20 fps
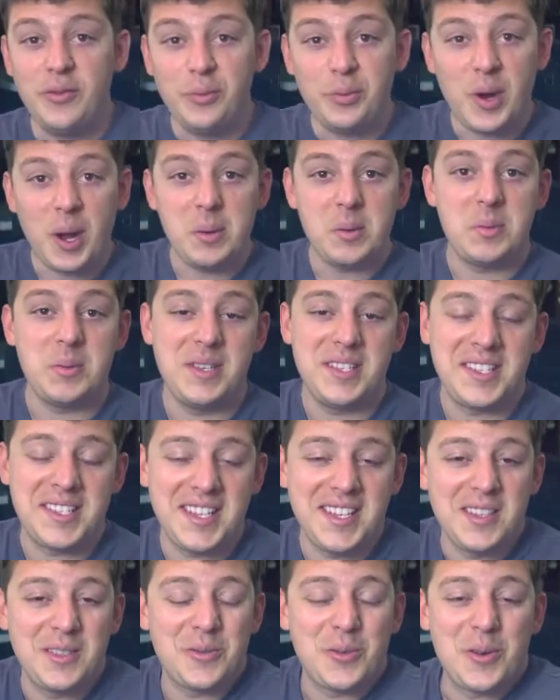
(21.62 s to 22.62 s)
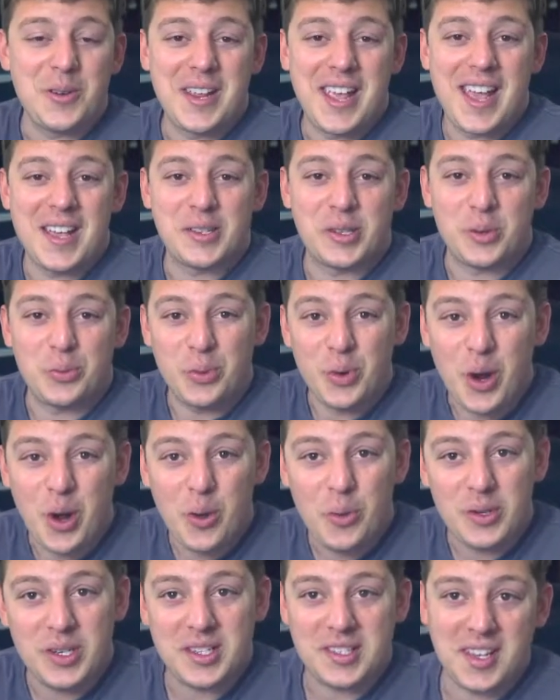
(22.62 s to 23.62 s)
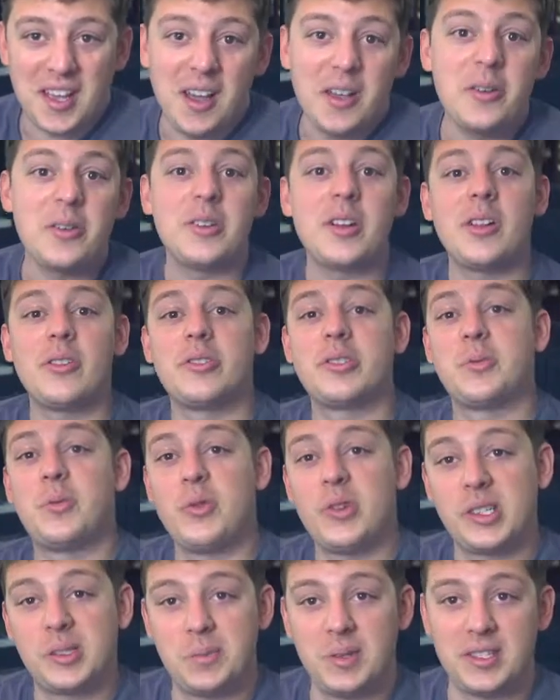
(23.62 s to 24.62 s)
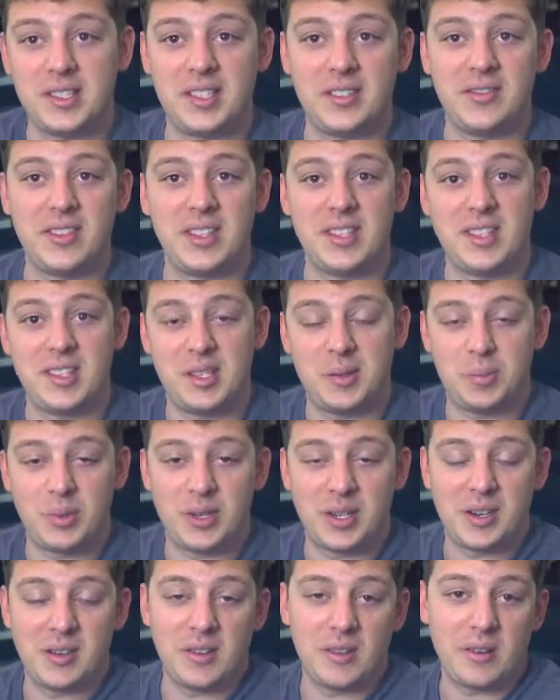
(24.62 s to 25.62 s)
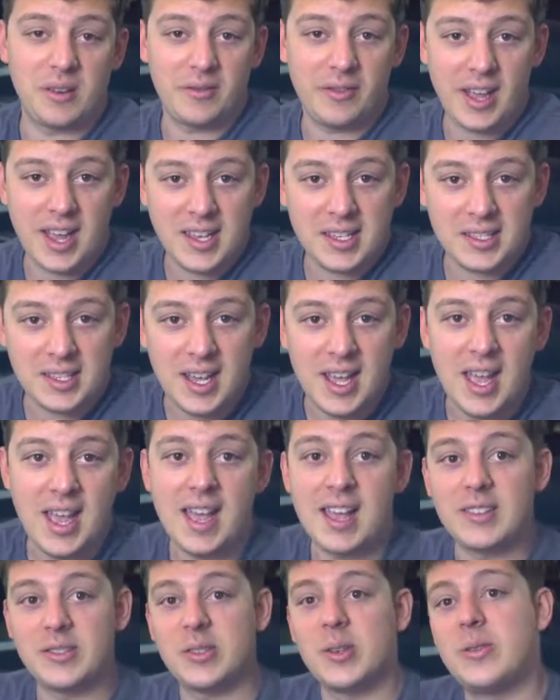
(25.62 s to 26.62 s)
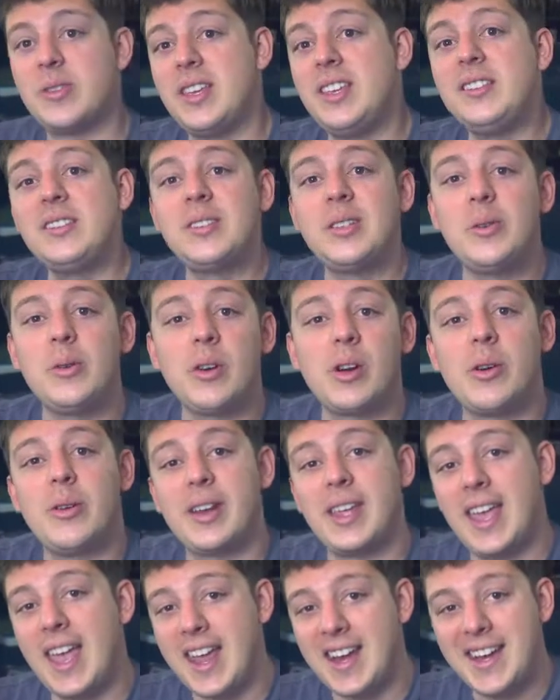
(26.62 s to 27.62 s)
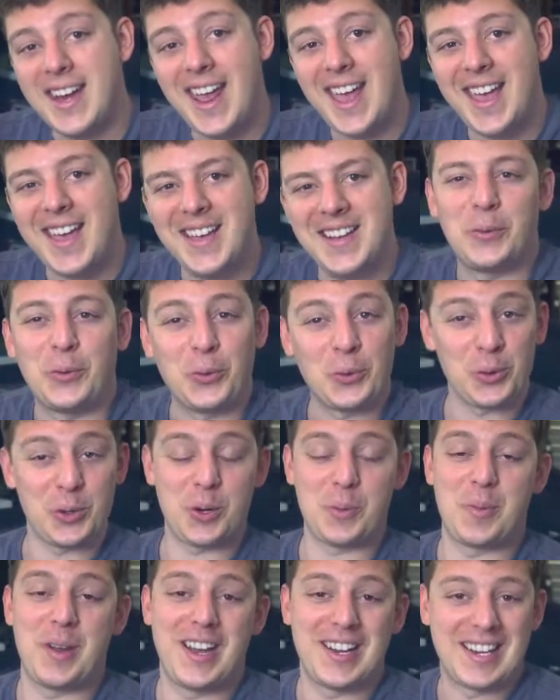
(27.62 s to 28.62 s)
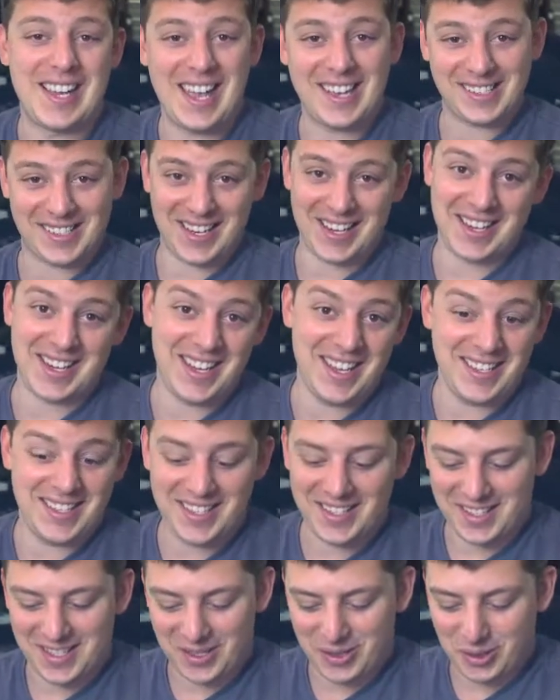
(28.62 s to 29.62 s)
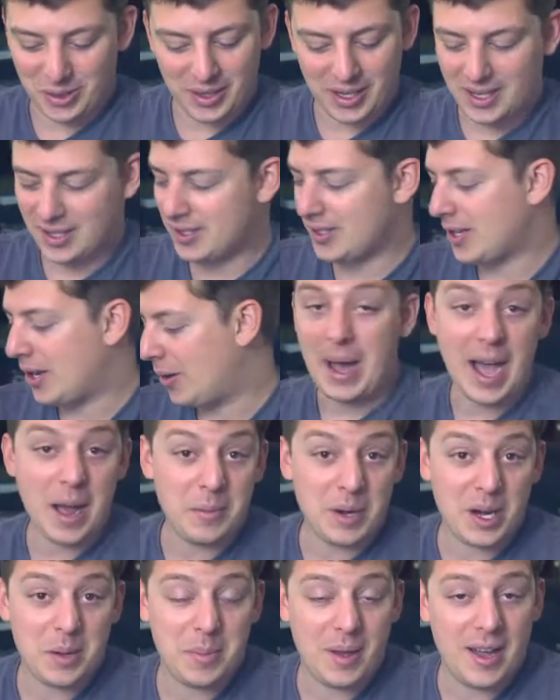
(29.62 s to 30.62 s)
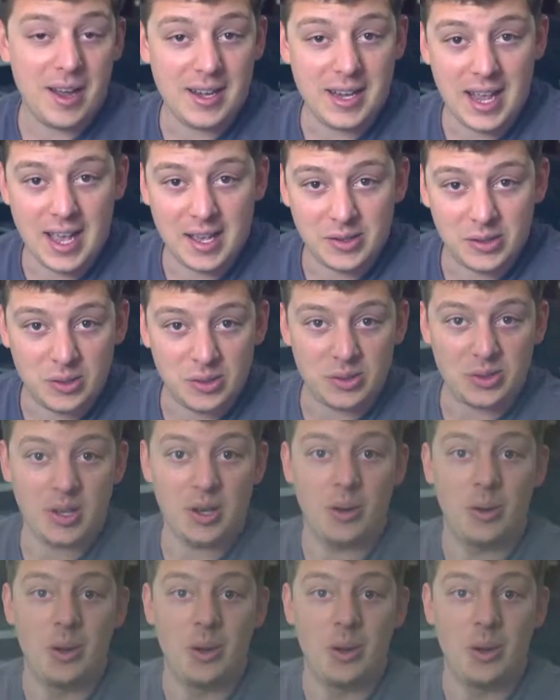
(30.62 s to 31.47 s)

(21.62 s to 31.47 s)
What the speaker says: probably seen the Rodecaster Pro, which is $100 more expensive than this particular device. And so these two are going head to head for your podcasting needs, essentially. And so I'm not a podcaster, so